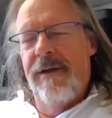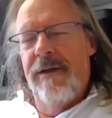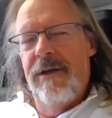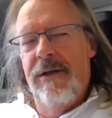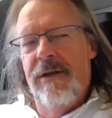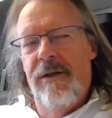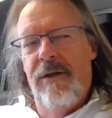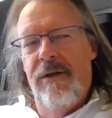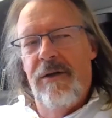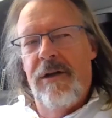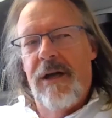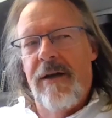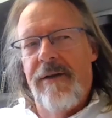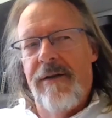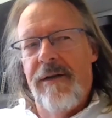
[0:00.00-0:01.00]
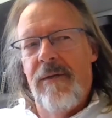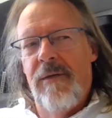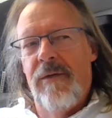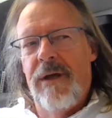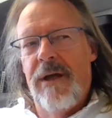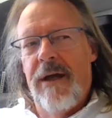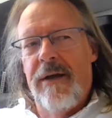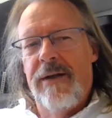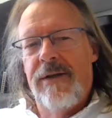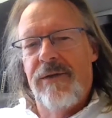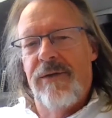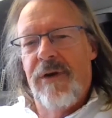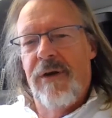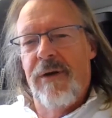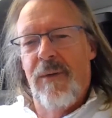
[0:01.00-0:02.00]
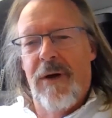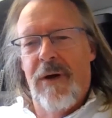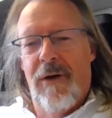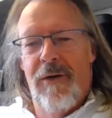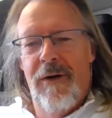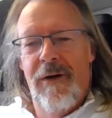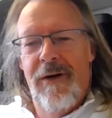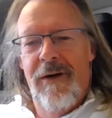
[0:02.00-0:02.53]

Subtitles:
things that you could look at and think, well, yeah, it's all very well